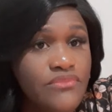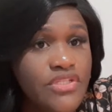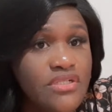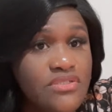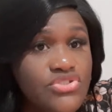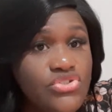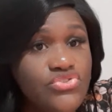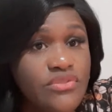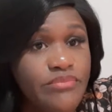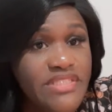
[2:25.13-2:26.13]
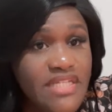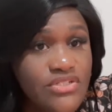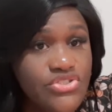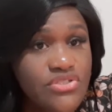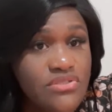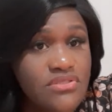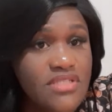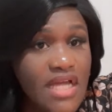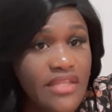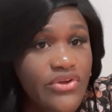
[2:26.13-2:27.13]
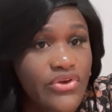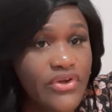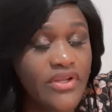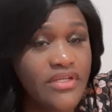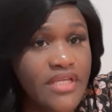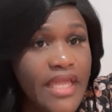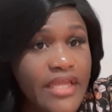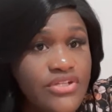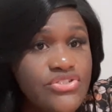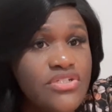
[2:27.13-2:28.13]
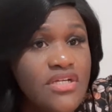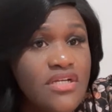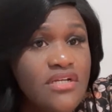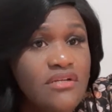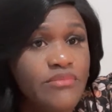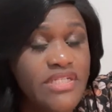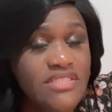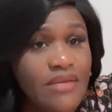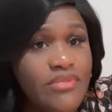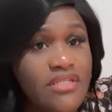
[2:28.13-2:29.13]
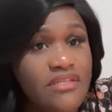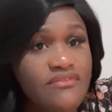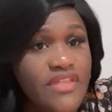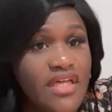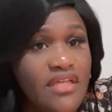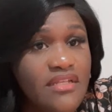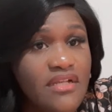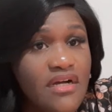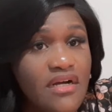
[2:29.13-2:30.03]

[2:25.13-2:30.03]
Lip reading: the children potentials at an early age, because I believe that